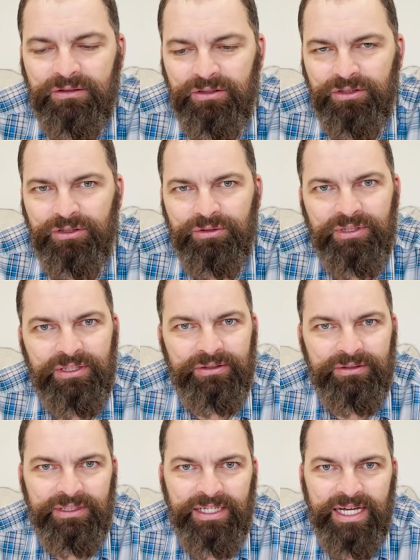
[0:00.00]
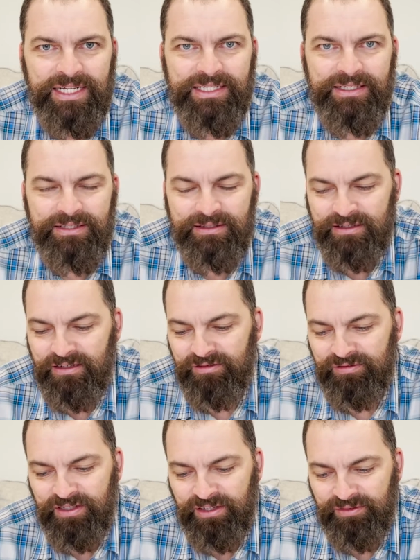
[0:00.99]
you do the gas
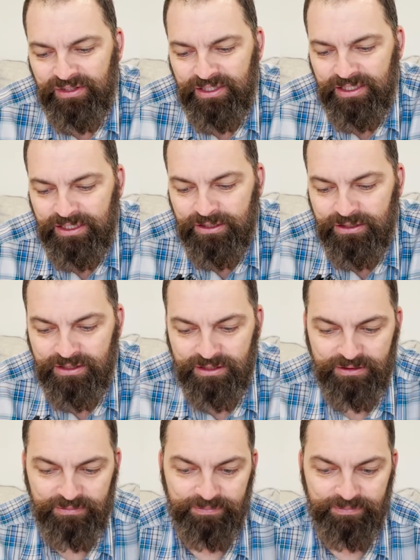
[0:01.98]
stuff and everything else.